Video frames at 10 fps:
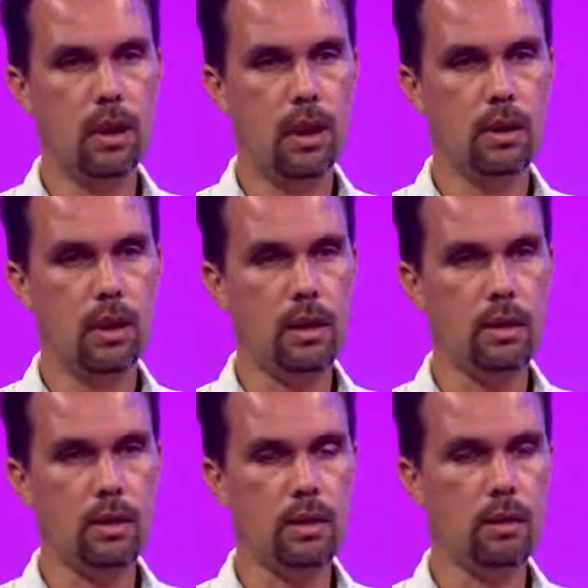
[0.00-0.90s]

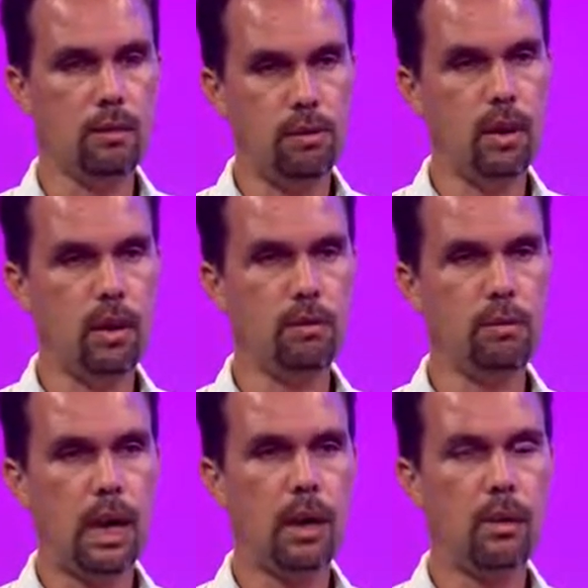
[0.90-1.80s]
then confront
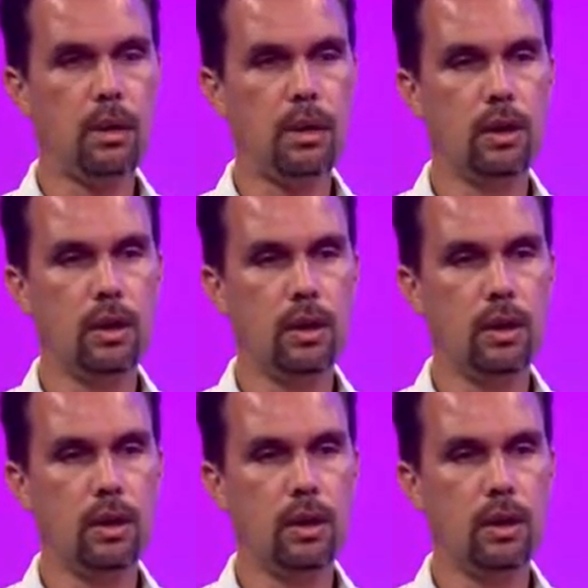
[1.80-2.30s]
power?